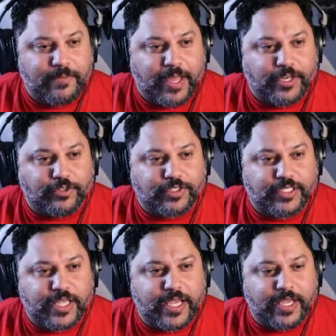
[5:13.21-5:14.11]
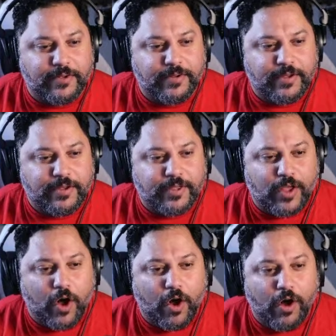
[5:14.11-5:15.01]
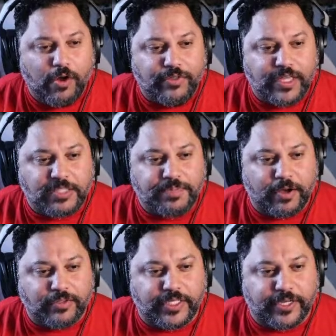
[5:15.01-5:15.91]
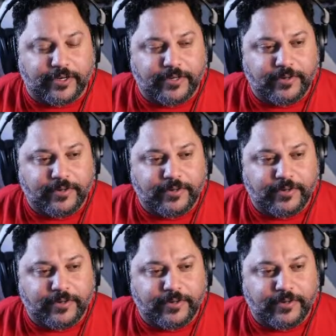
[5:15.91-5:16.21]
and you'll see all these posts here,